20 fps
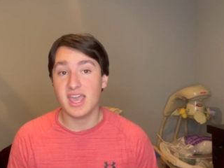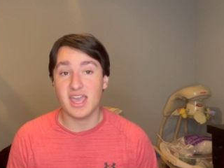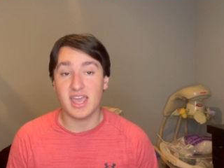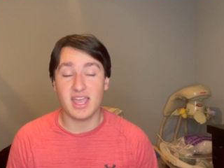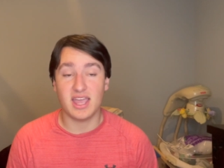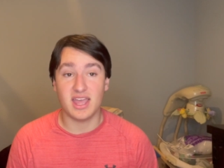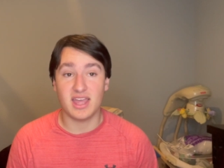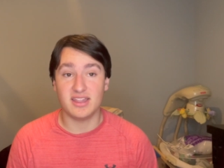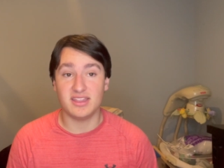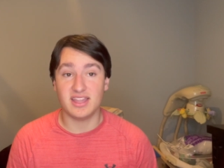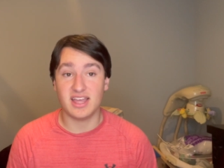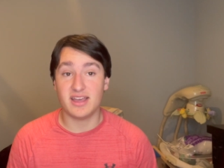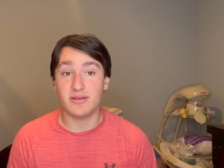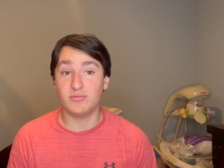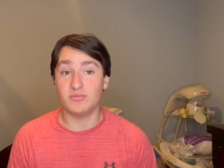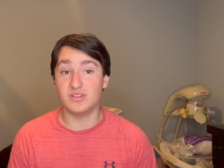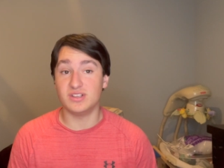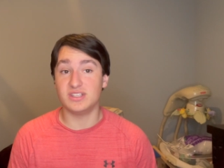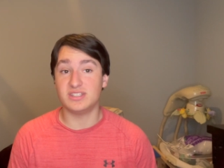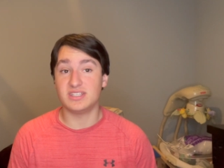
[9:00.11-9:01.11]
and that
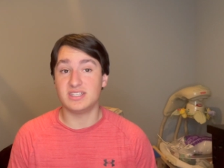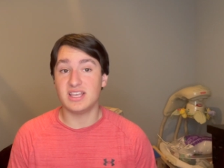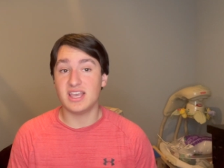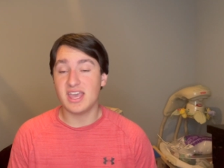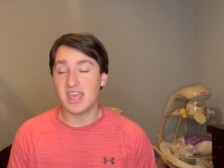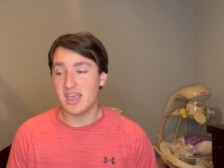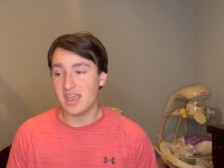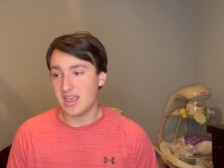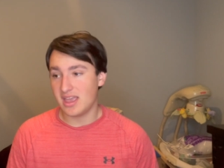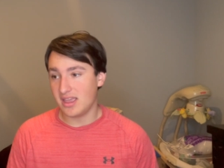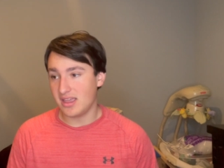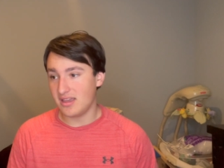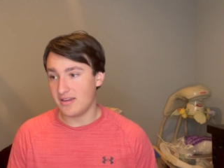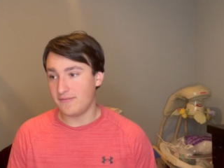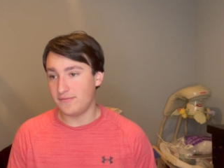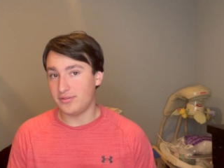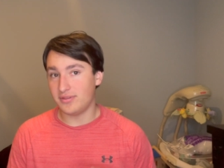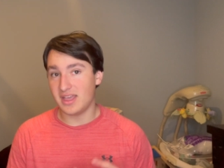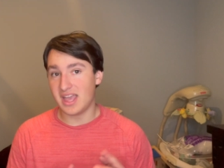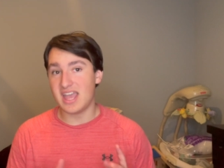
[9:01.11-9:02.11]
was
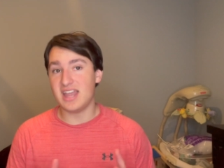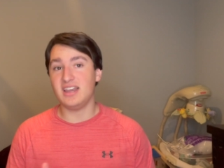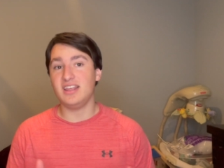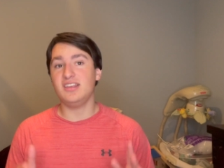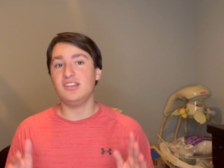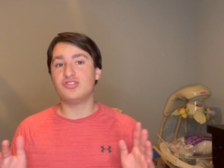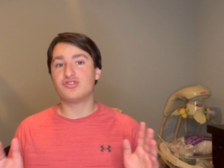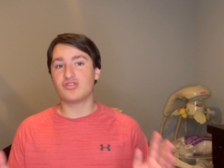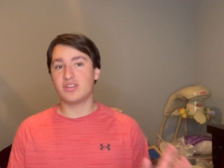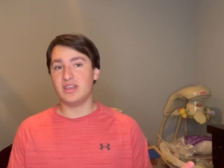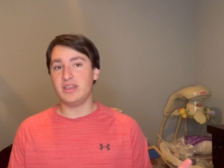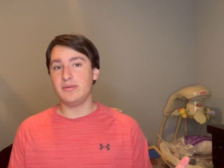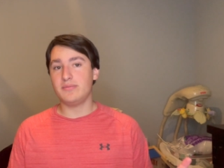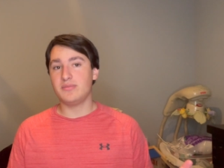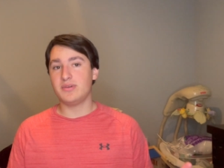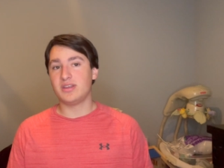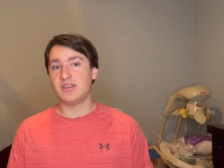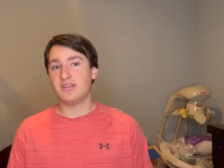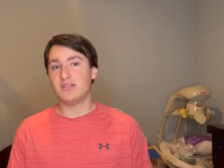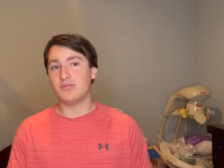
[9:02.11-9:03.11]
if any
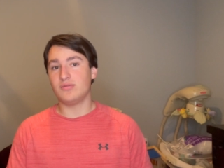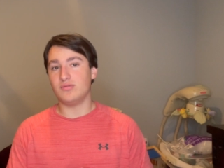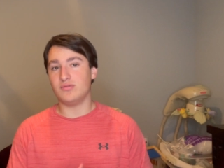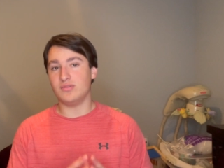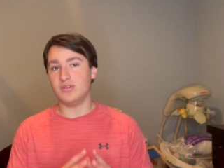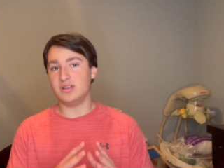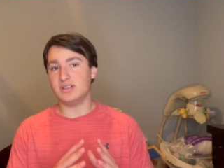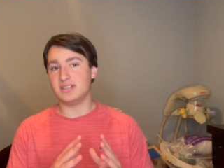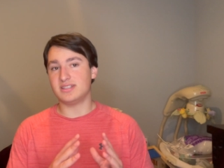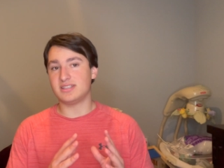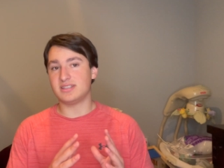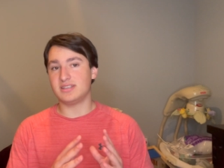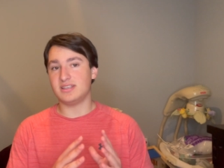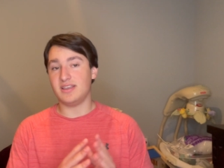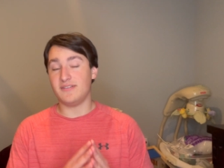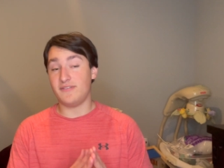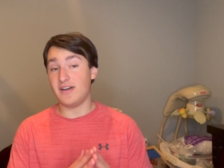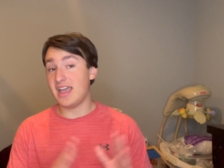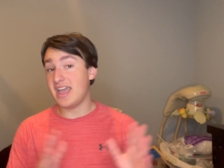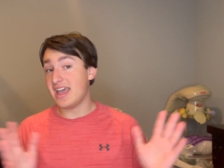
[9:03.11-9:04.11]
dream was
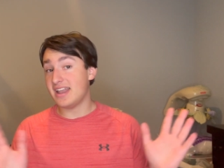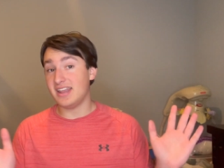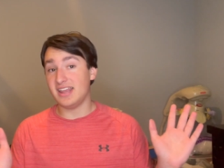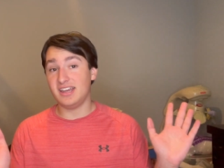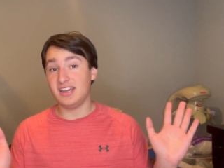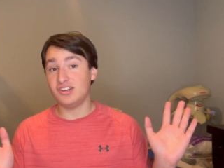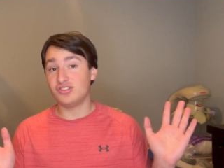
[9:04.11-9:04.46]
if I had any